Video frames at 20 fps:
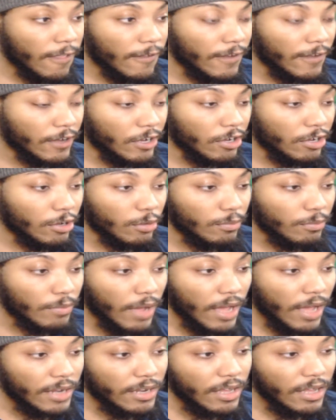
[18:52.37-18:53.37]

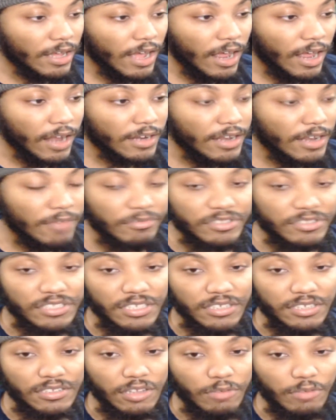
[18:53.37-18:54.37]
I never
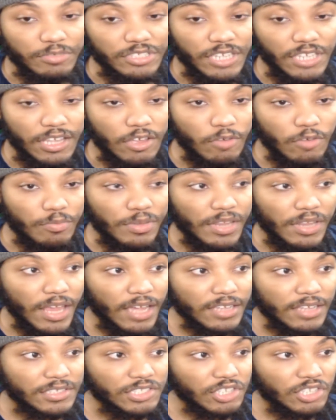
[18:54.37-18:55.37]
seen Lomachenko be
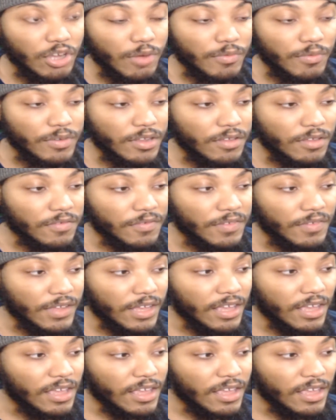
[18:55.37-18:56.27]
that conservative.